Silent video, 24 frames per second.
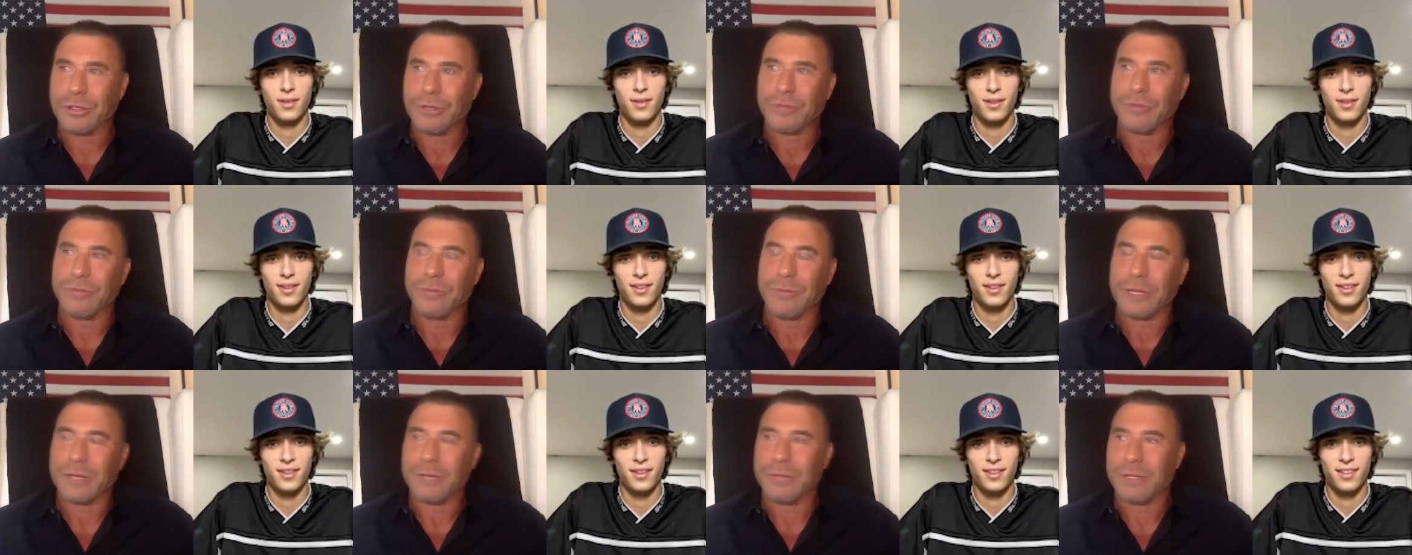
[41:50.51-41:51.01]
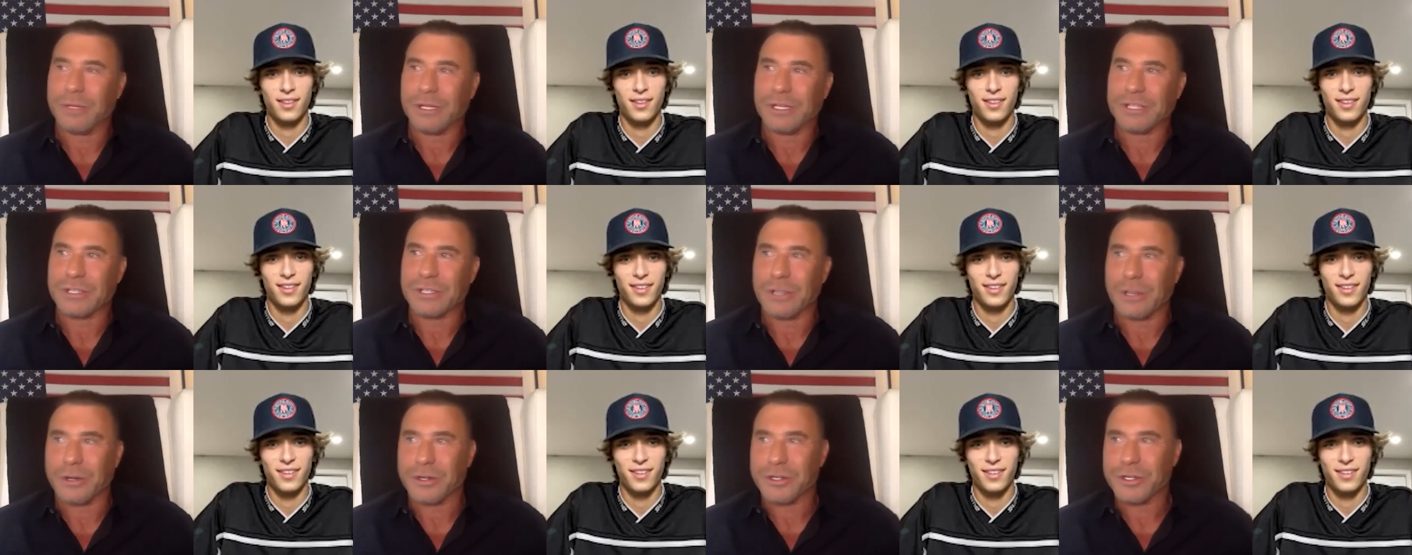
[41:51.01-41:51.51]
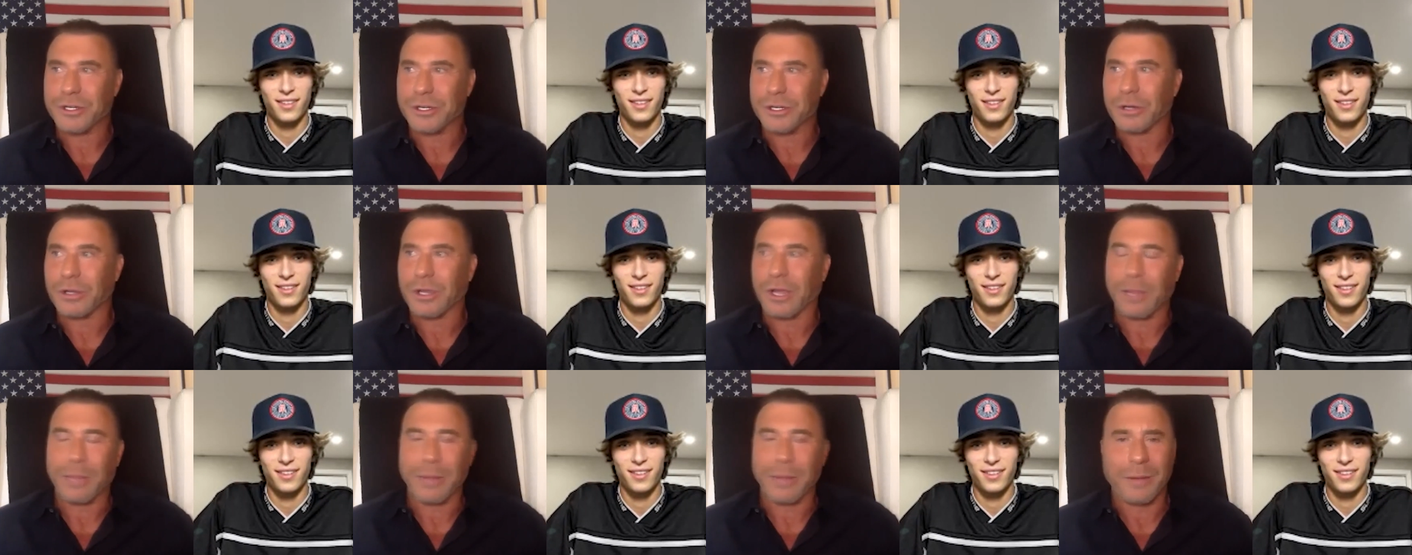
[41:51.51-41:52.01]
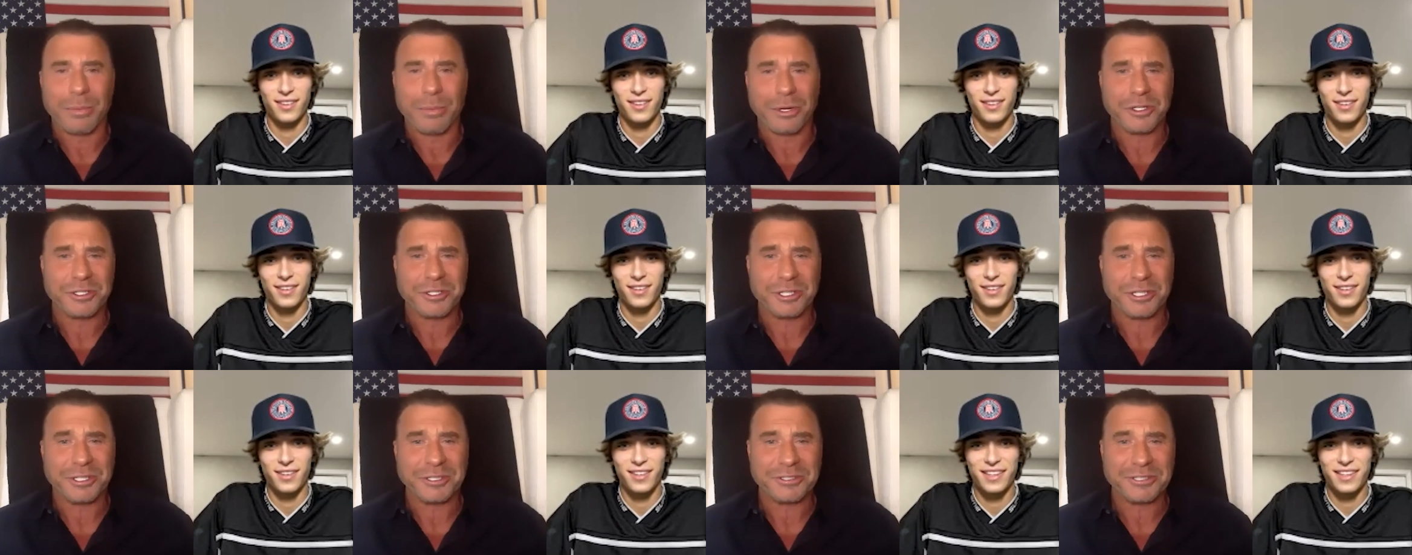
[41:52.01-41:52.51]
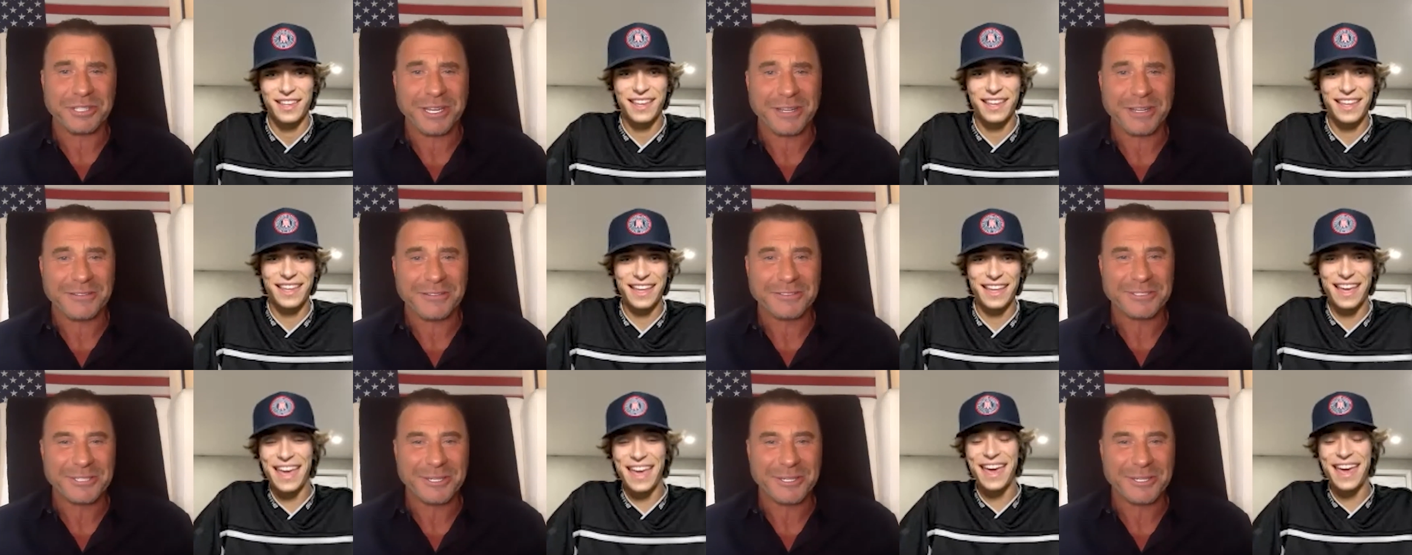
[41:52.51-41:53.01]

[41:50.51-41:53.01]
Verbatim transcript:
Speaker 1: you've made millions of dollars. You're okay, but I'm pretty sure you're safe. So.